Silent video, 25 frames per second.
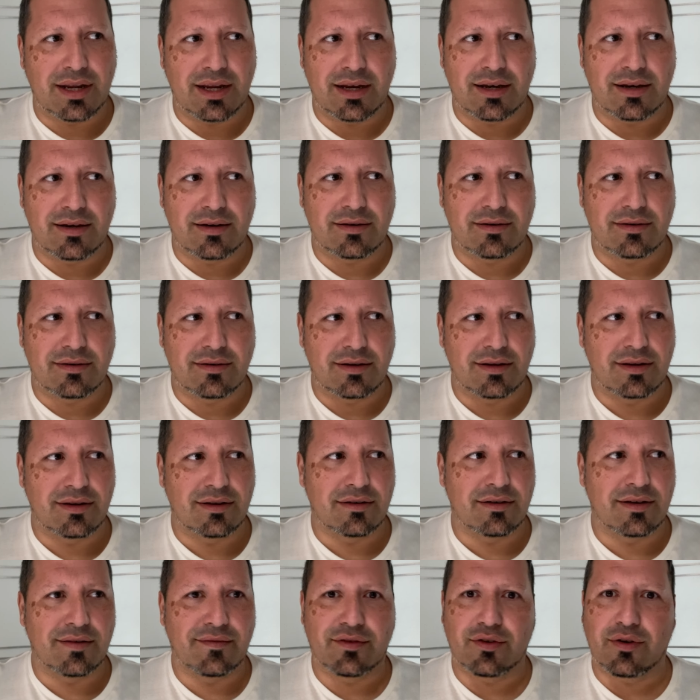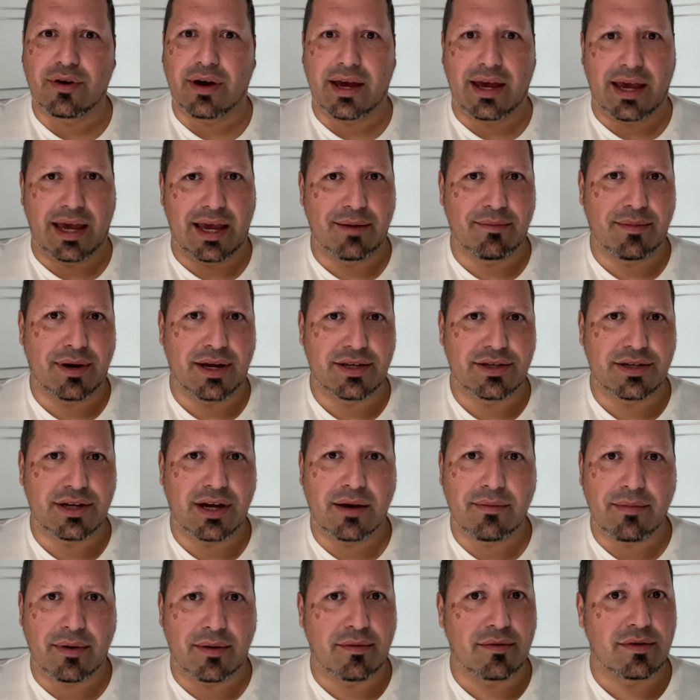And, you know, even though I hate my
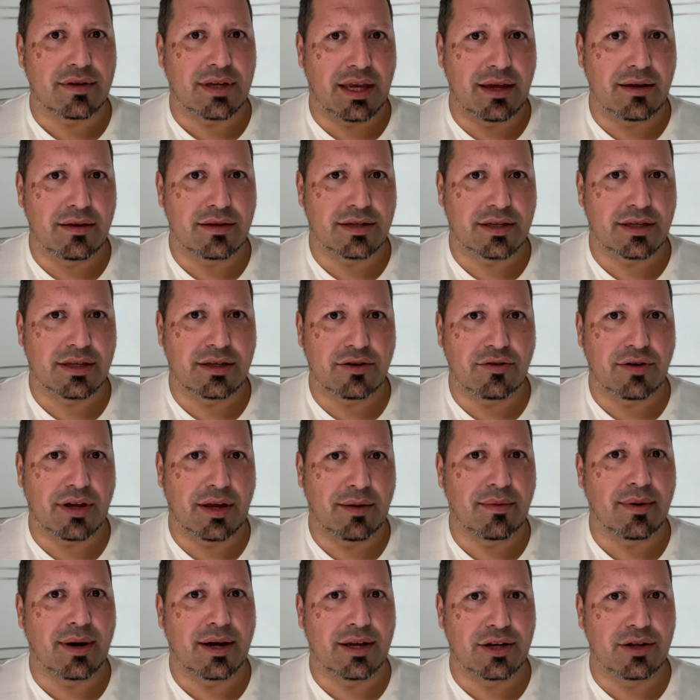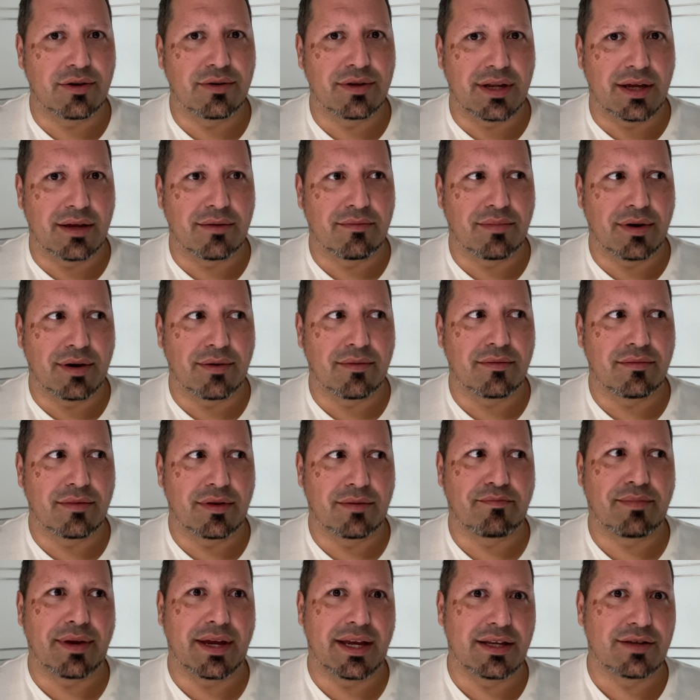job, I'm going to still keep on doing it, but
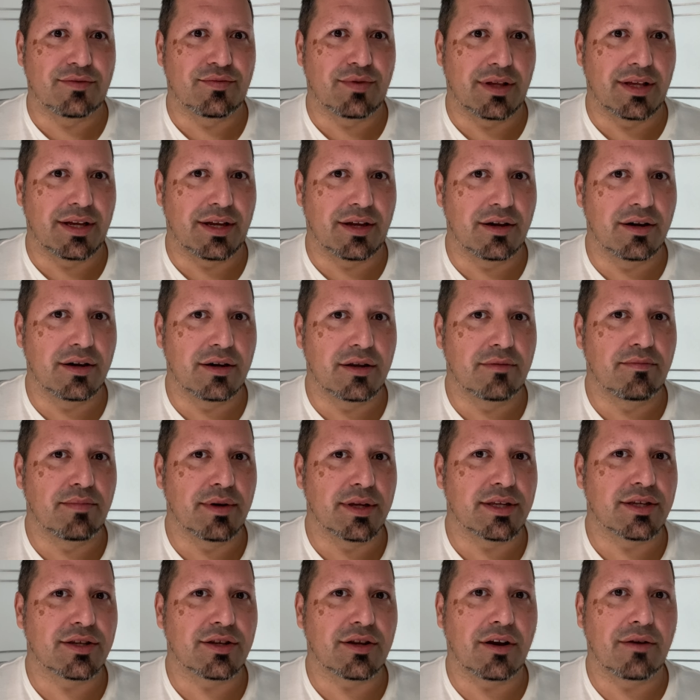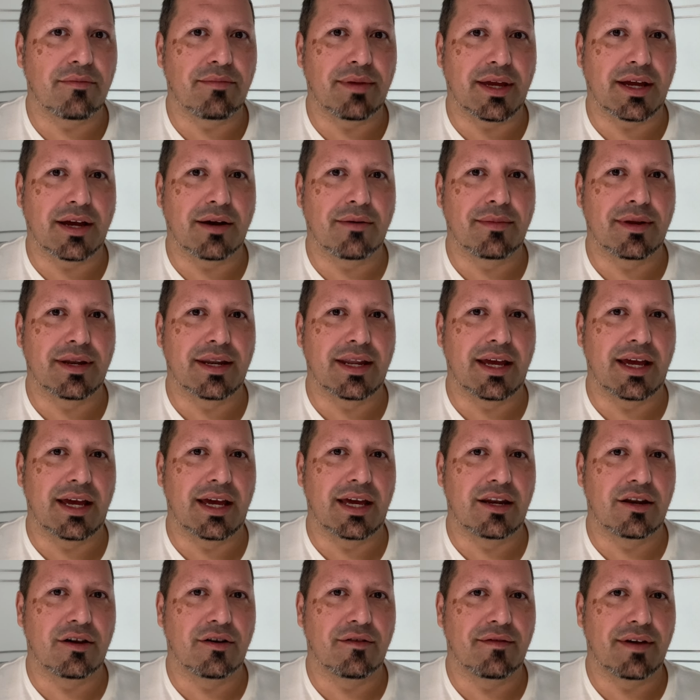it pays really good. But start becoming
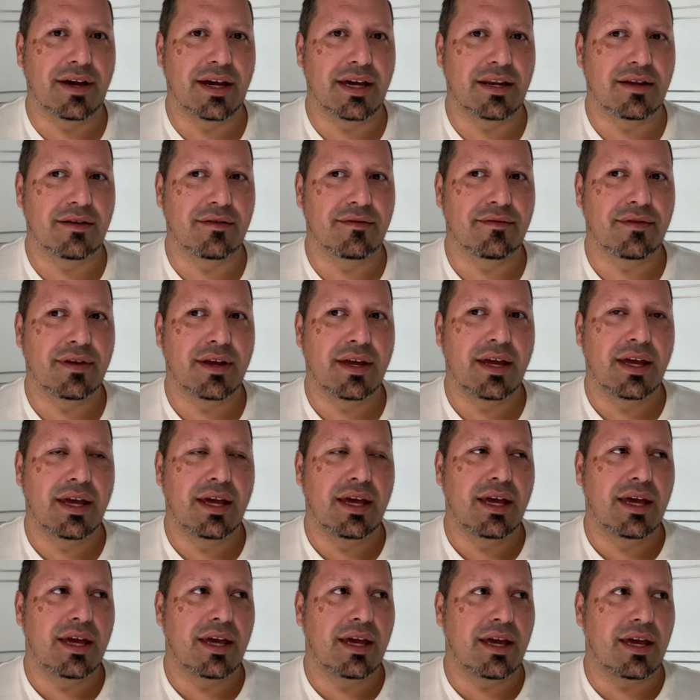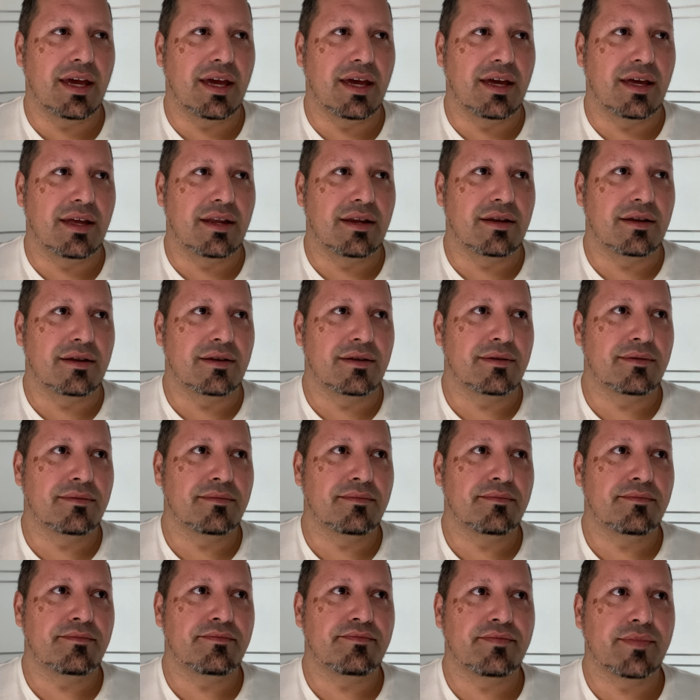innovative and
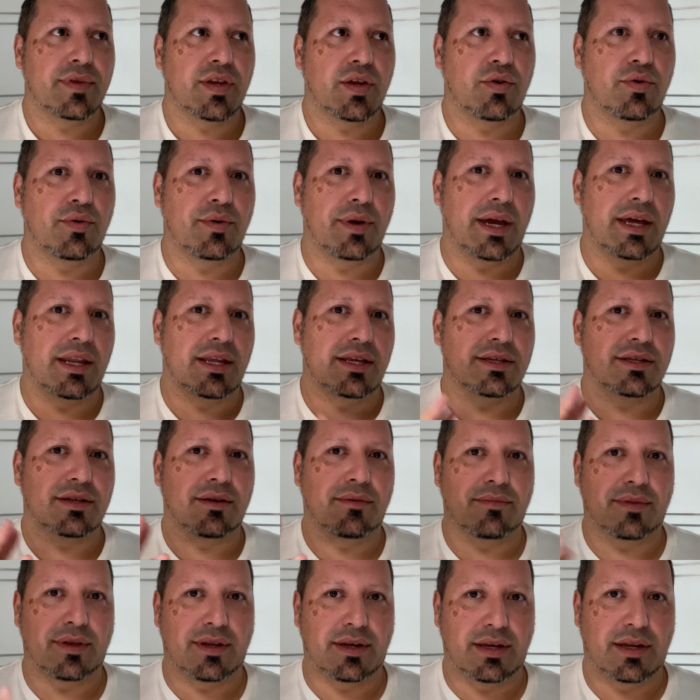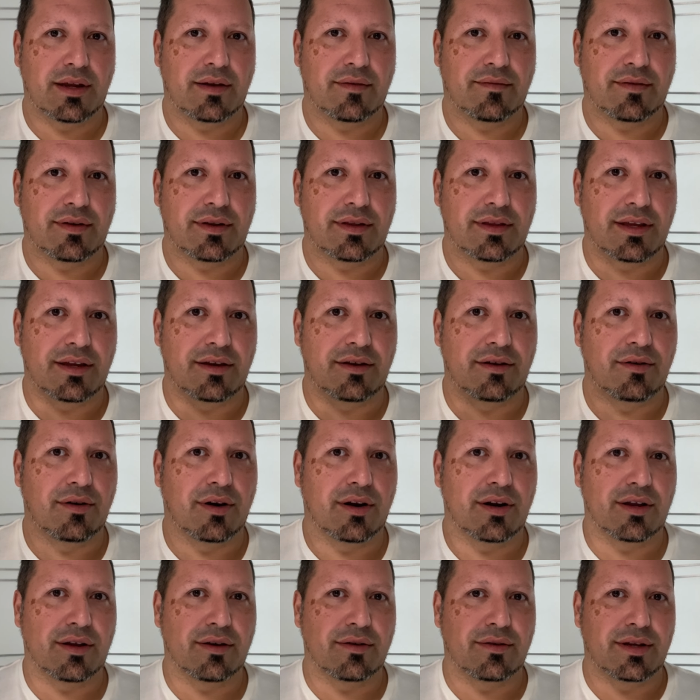creating something different that you
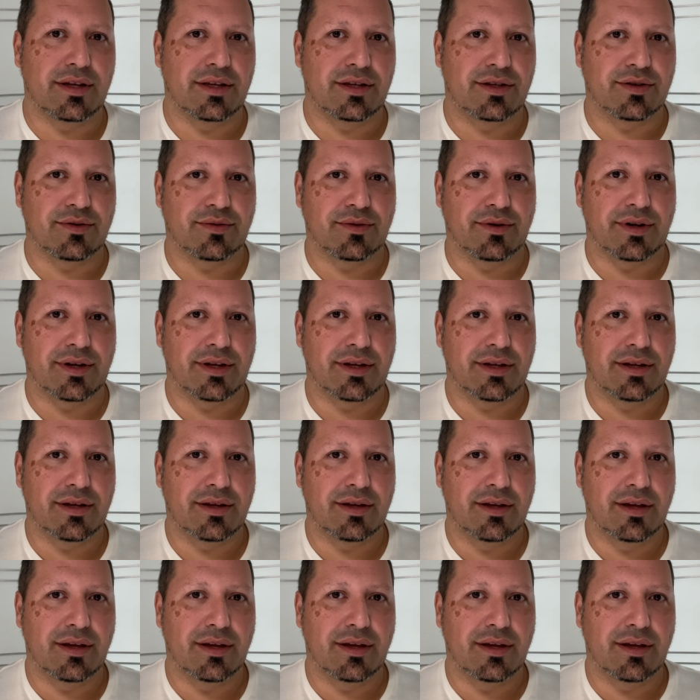are going to enjoy.